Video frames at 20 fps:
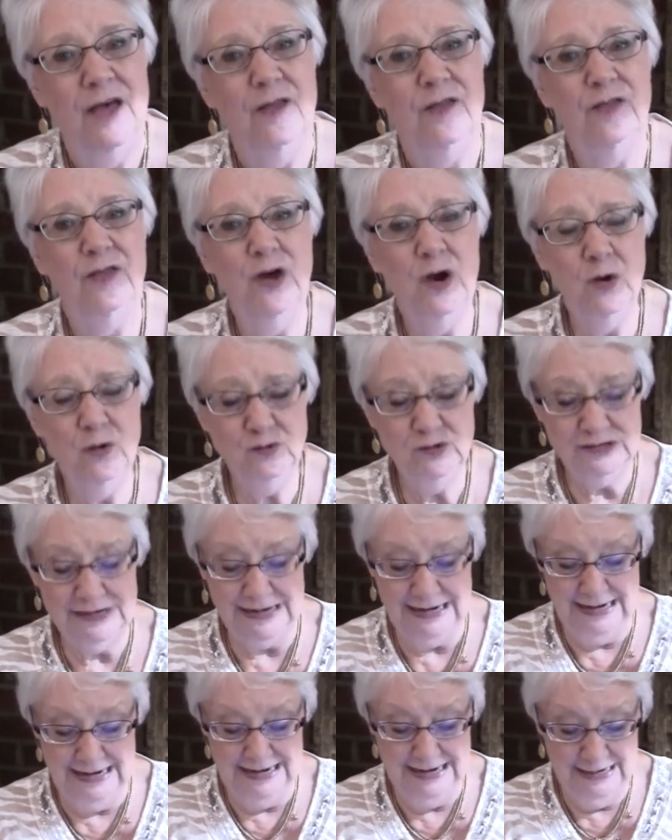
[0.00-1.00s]
Those
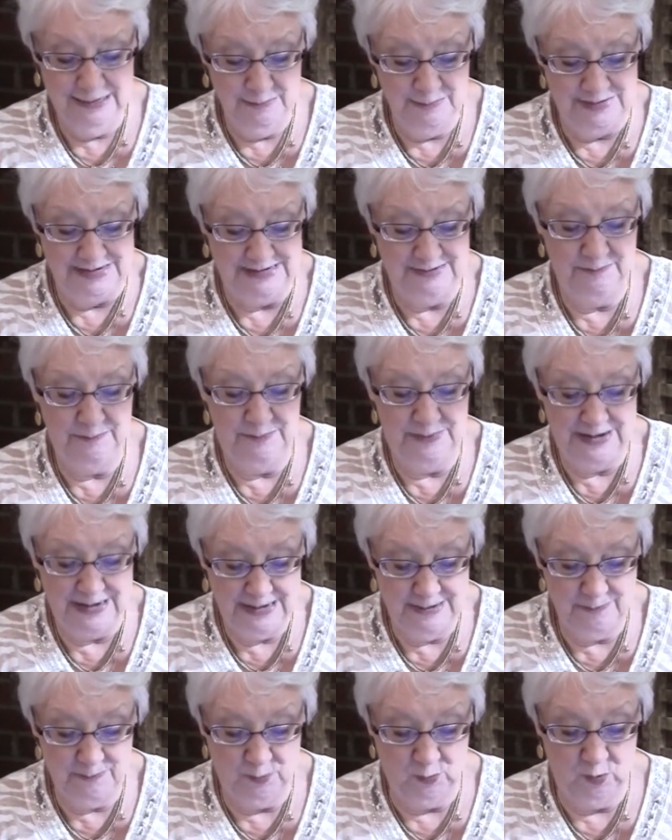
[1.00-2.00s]
enemy
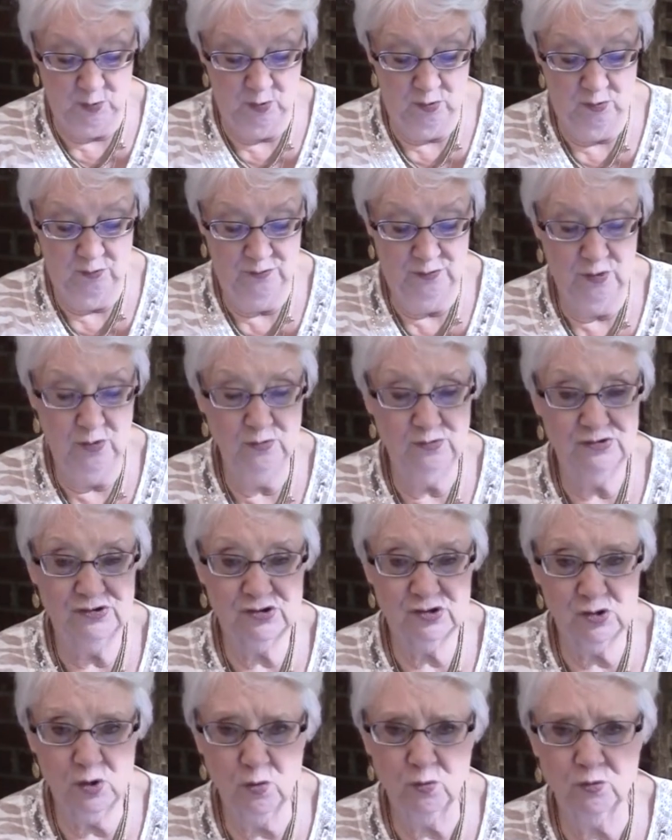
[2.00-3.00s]
people, those
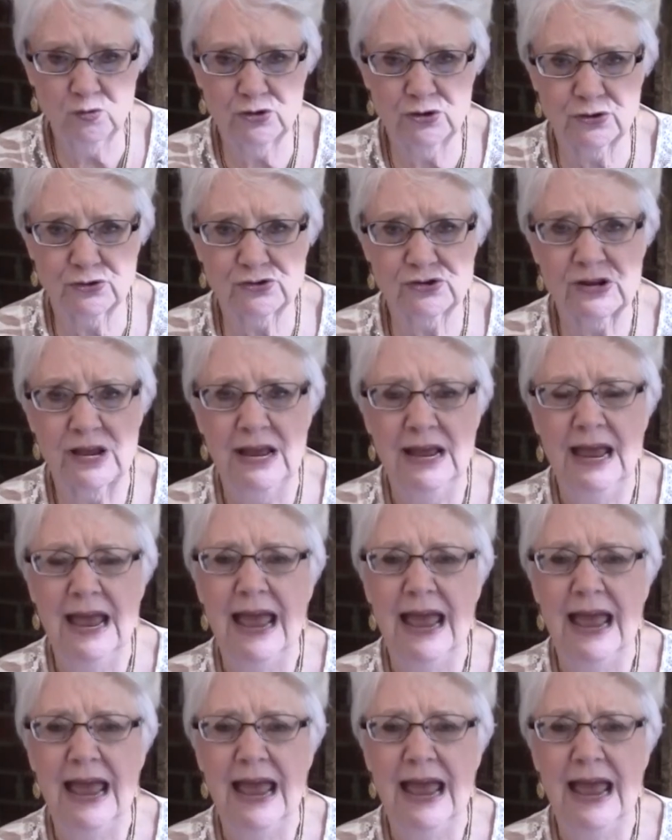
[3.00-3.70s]
soldiers,